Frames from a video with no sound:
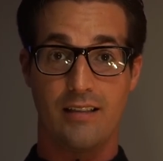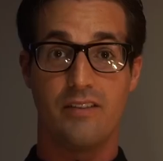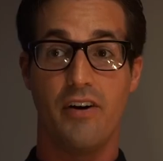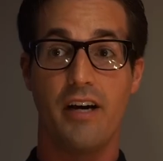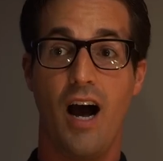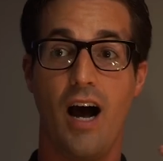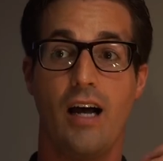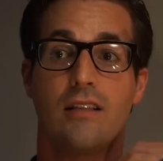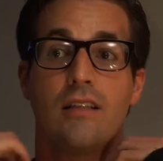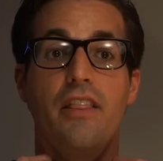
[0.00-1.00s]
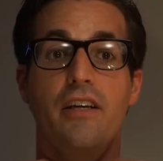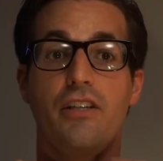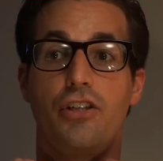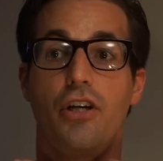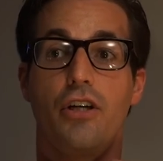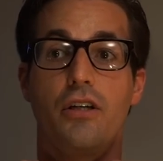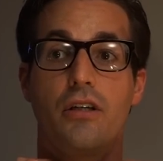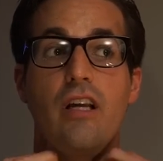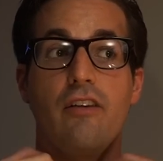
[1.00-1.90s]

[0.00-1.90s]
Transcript: It's very hot. This shirt,